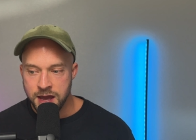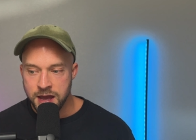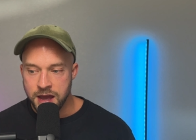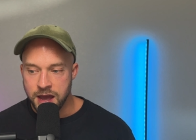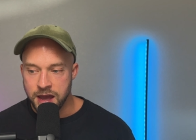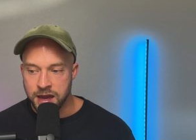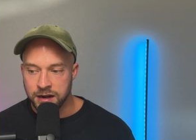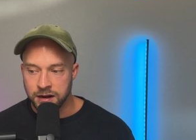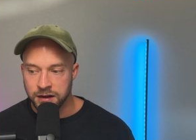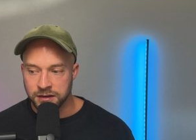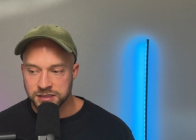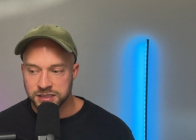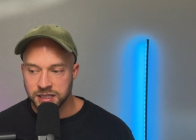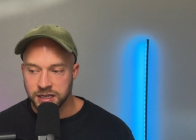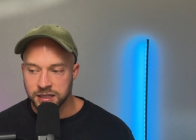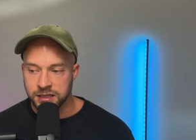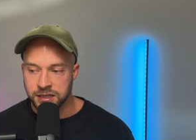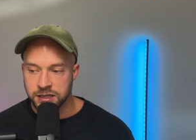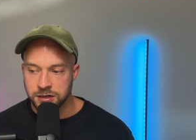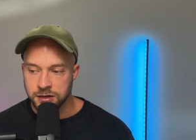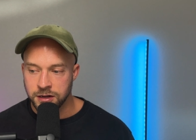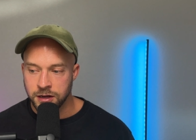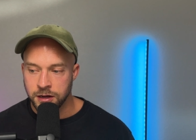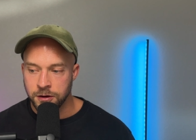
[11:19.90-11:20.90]
And I was like,
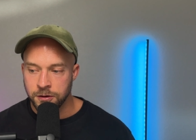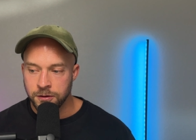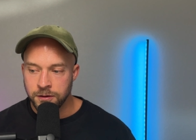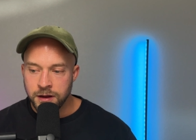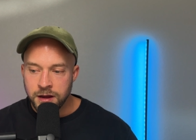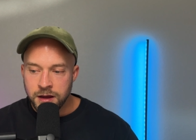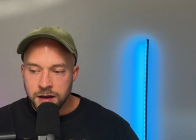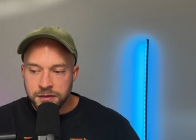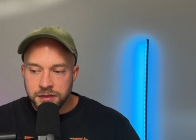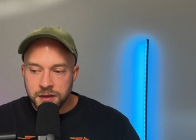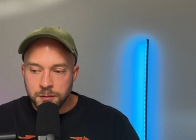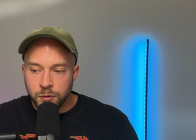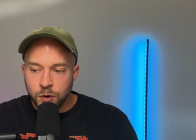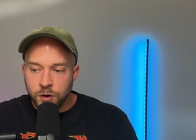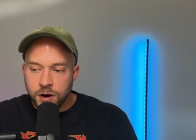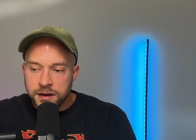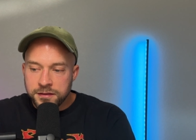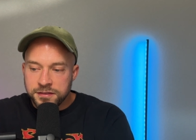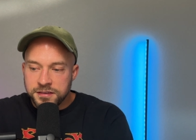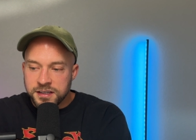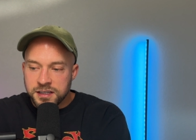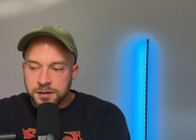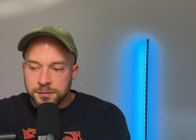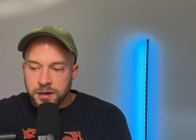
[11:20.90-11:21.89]
you know, the more I
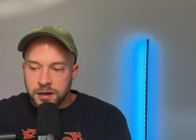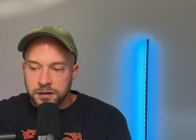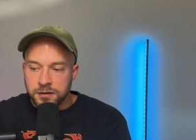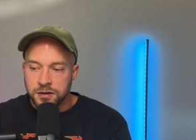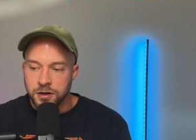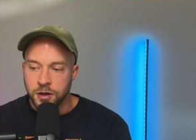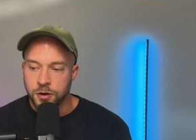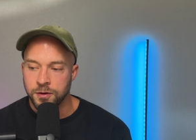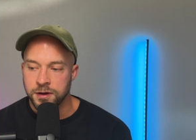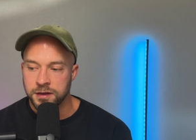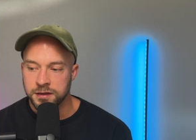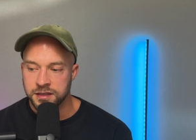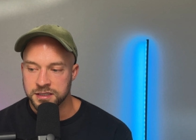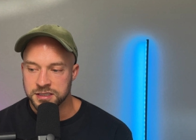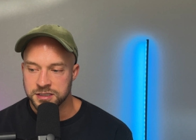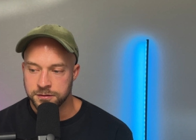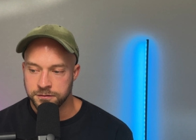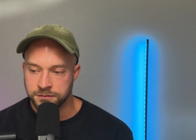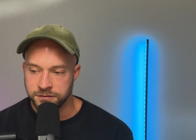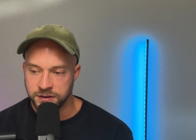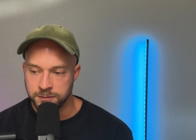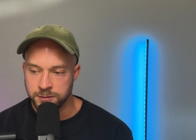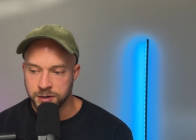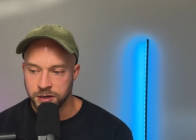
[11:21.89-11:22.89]
think about knowing this
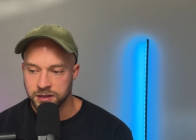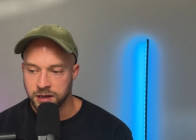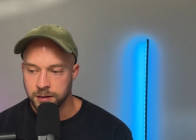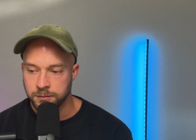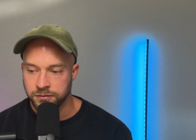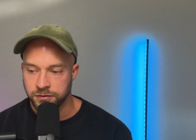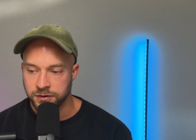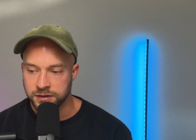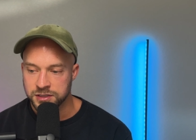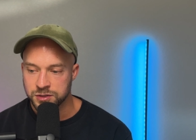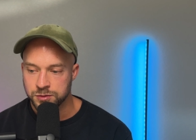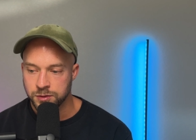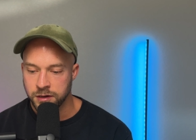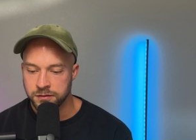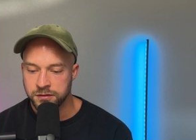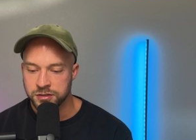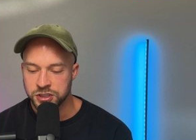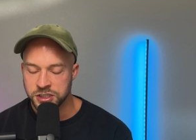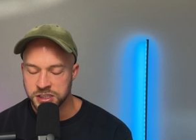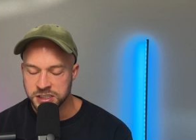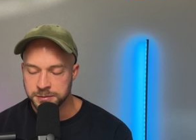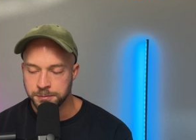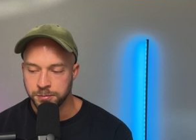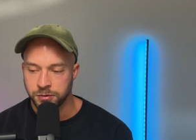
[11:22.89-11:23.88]
female that I'm friends with,
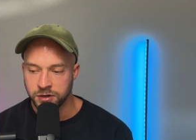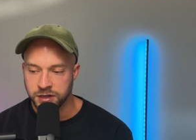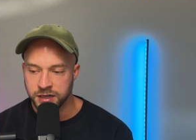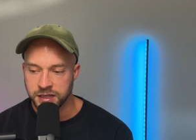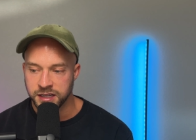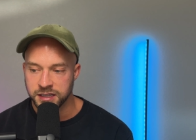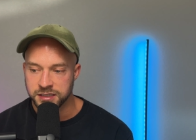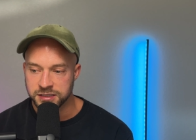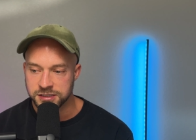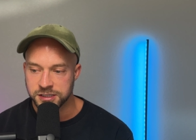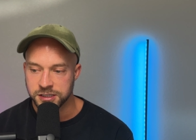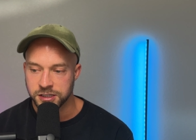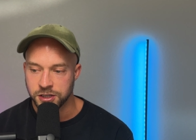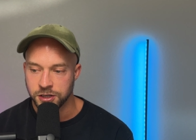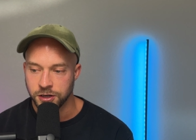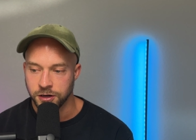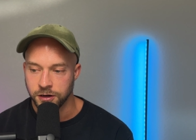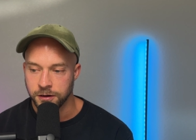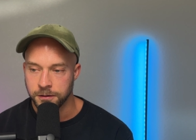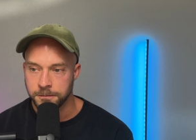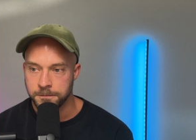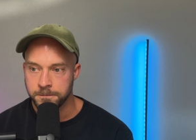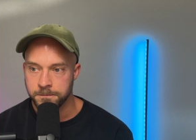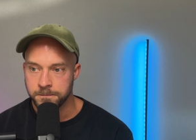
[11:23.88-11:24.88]
she's pretty
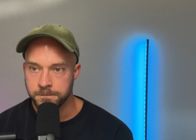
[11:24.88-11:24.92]
insecure.